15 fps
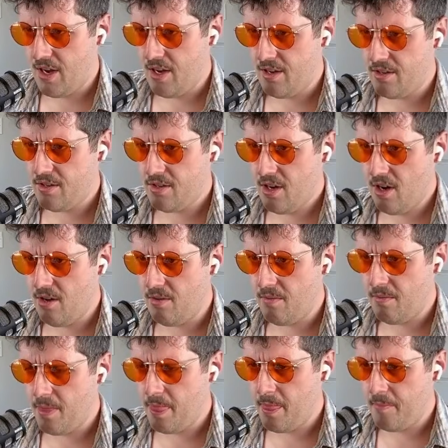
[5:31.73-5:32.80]
so
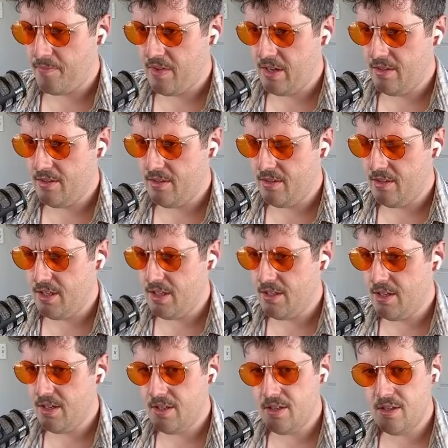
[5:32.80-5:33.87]

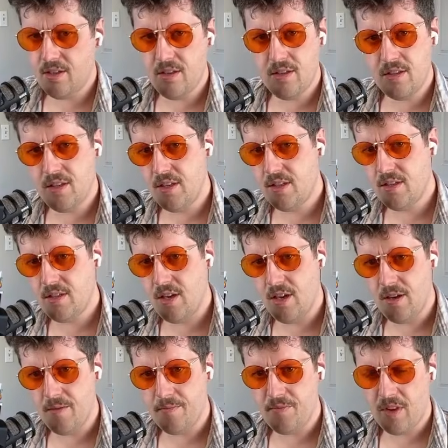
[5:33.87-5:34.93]

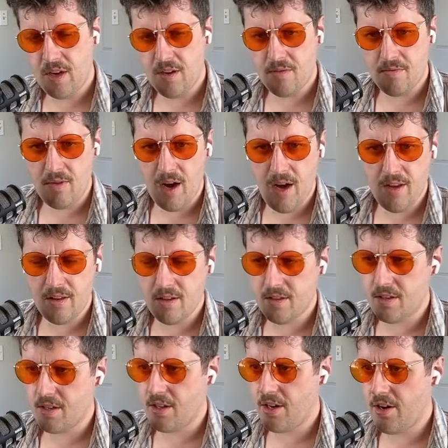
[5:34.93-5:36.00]
DTCC, right? This is the
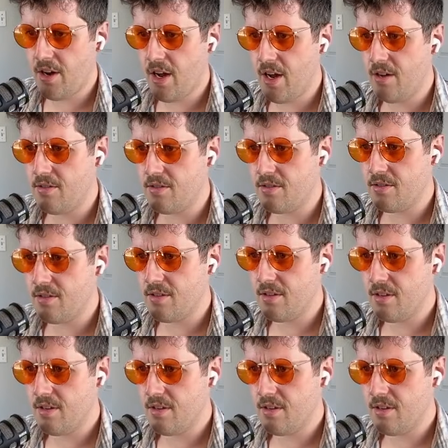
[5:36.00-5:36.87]
clearinghouse.